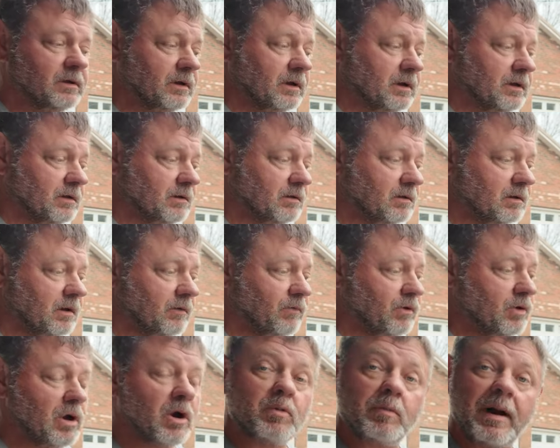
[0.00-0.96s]
And if
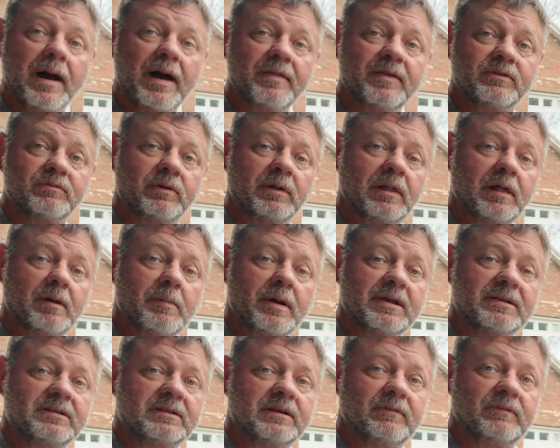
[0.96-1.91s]
you go to buy this relay
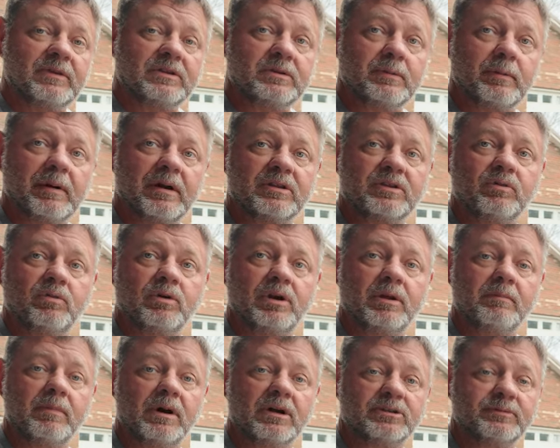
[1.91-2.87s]
by itself, it's about
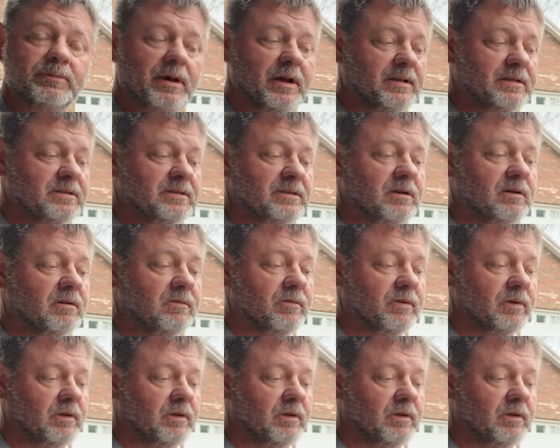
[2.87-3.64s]
20 bucks by itself.